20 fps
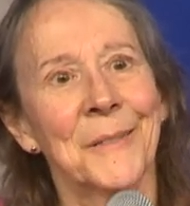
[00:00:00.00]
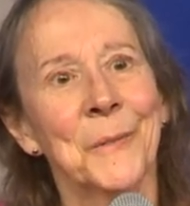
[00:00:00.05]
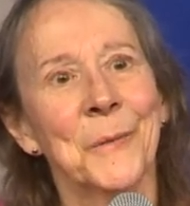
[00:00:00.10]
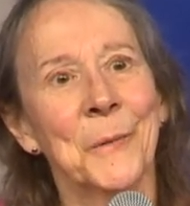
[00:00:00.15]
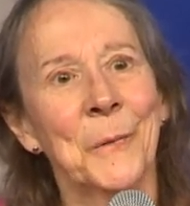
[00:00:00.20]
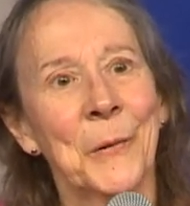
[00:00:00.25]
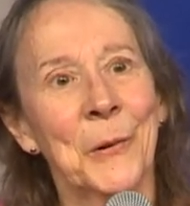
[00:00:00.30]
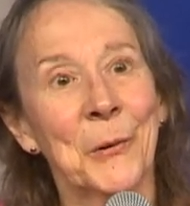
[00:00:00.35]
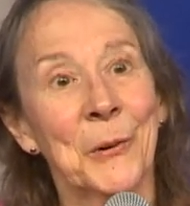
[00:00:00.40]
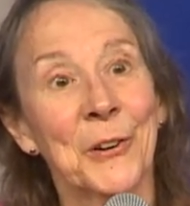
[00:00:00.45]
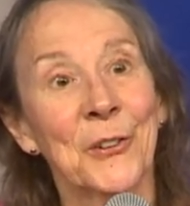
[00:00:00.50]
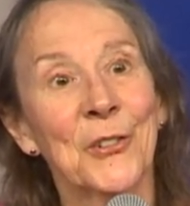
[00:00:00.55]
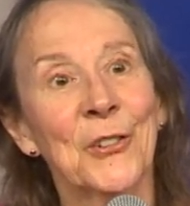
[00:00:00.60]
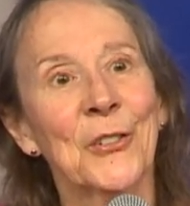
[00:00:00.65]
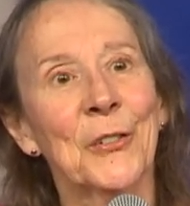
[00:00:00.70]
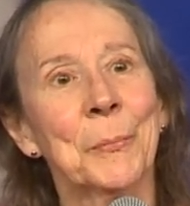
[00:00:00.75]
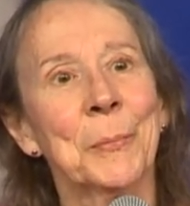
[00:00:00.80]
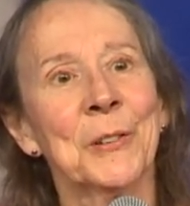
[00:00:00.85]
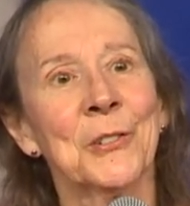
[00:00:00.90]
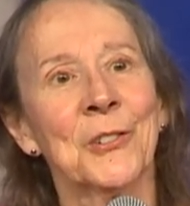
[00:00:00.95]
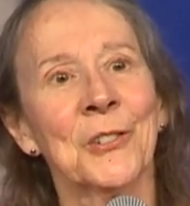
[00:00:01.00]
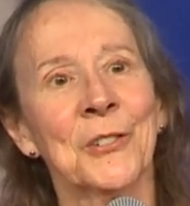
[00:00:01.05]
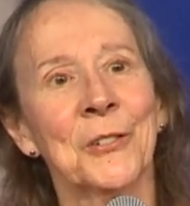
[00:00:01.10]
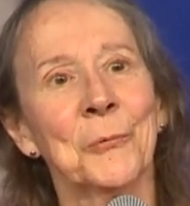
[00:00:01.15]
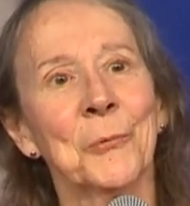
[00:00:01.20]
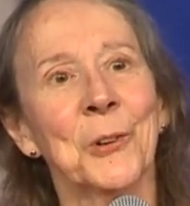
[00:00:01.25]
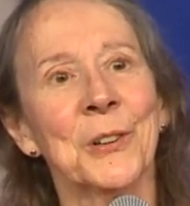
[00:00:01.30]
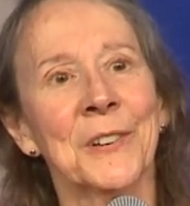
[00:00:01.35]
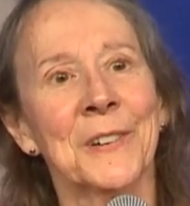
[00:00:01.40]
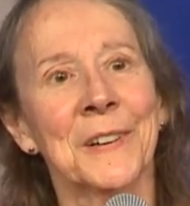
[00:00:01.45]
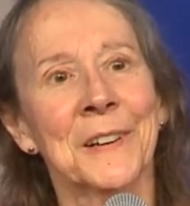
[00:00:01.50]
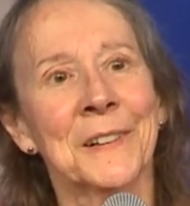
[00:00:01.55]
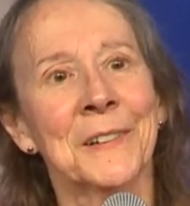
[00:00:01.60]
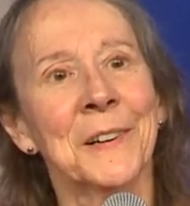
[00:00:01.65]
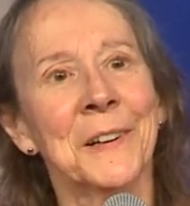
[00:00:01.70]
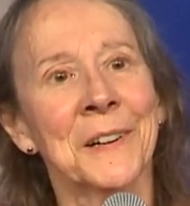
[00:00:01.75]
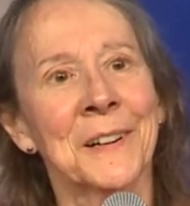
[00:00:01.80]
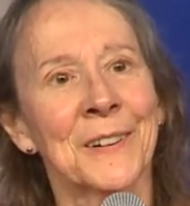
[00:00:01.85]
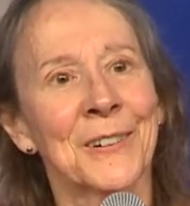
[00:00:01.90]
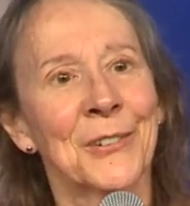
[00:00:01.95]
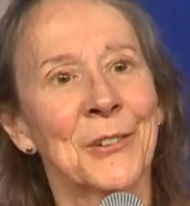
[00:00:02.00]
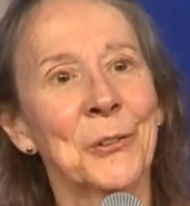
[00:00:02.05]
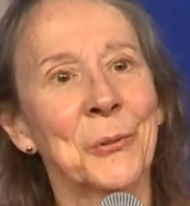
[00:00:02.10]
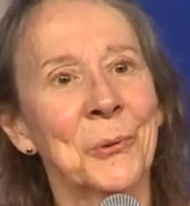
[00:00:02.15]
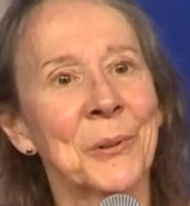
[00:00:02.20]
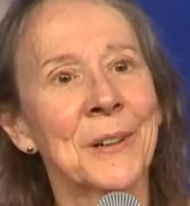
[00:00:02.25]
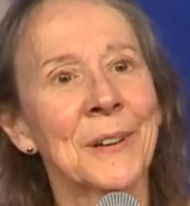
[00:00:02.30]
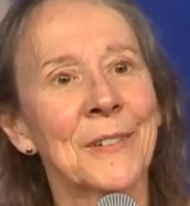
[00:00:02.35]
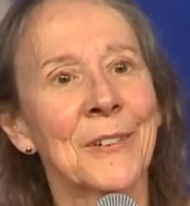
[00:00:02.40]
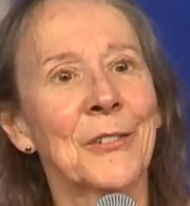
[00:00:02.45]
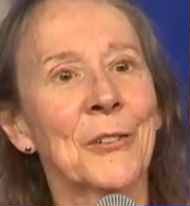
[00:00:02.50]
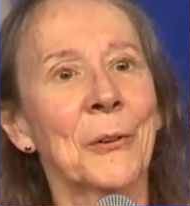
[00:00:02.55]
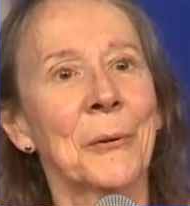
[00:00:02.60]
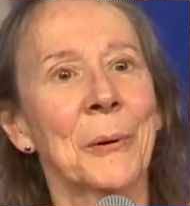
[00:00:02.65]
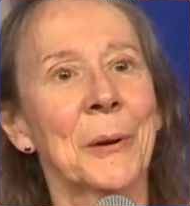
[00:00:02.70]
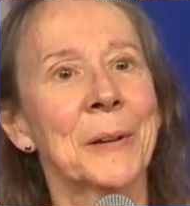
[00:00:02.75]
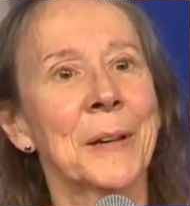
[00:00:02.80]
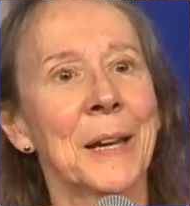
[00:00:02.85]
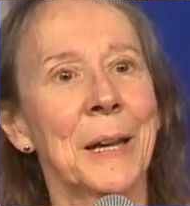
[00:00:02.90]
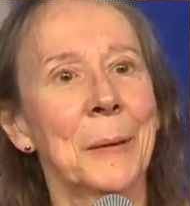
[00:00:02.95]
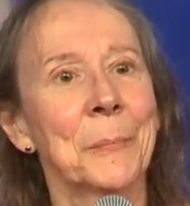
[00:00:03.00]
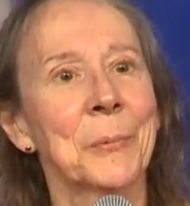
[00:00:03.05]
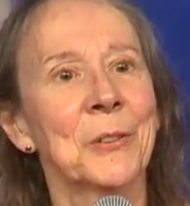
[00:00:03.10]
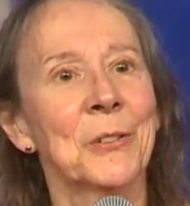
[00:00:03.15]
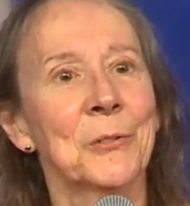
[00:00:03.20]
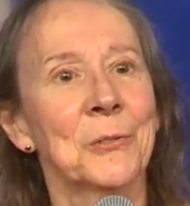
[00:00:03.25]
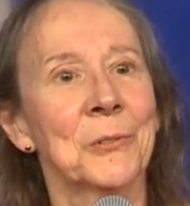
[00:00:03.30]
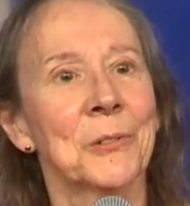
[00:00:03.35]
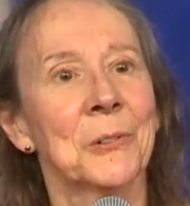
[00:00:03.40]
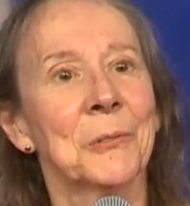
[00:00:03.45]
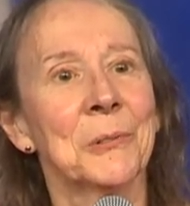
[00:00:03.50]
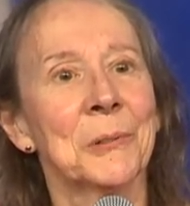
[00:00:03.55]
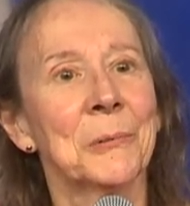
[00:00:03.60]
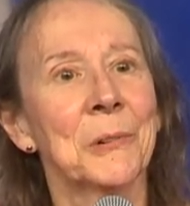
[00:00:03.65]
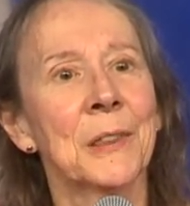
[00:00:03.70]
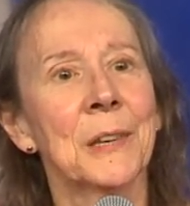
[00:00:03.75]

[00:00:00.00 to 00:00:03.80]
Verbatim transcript: very suspicious of what TikTok is doing, and so I'd happen to agree with